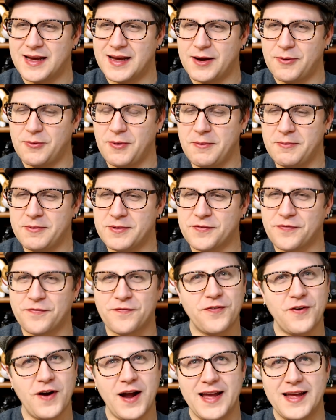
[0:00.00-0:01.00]
I went with a
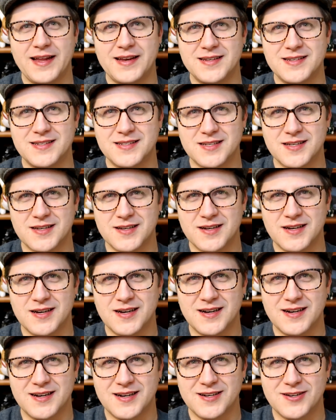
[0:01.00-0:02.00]
friend
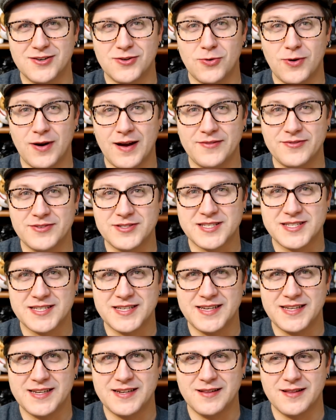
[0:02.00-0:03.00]
who I haven't
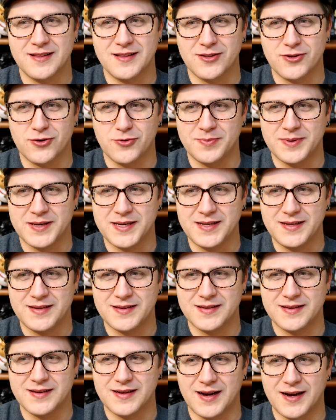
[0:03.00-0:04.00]
seen in a little
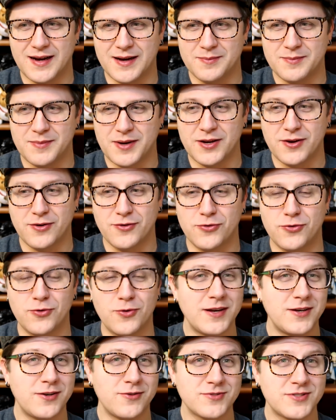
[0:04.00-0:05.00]
bit. I
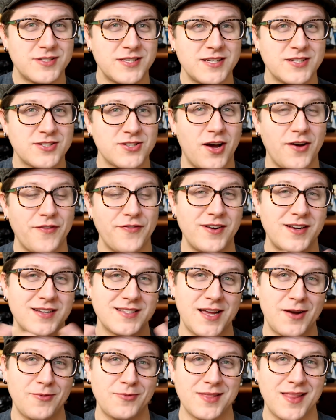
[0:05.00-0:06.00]
don't see as often
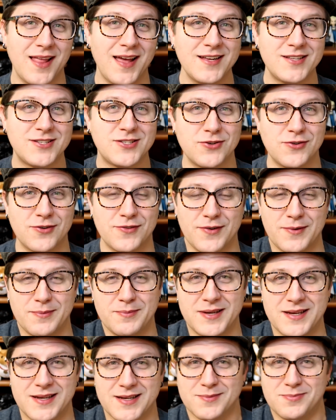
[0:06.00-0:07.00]
as I would like to, if I'm
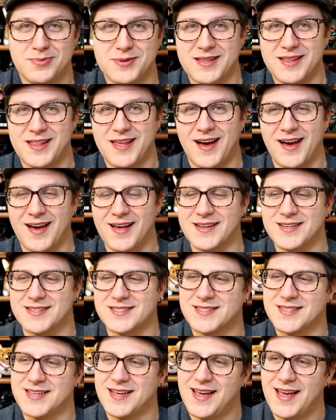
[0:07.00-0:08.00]
being completely
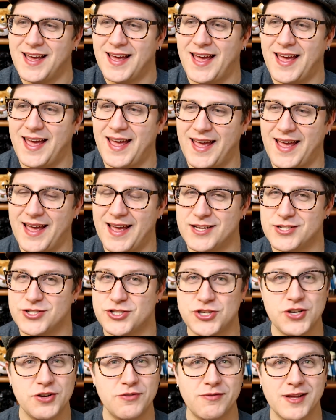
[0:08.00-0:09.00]
honest. And
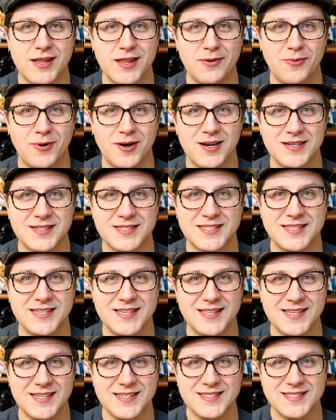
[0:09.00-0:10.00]
she really wanted to see
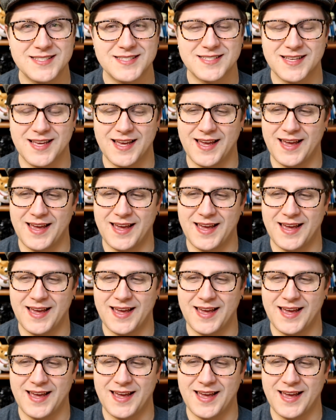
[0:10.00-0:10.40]
this.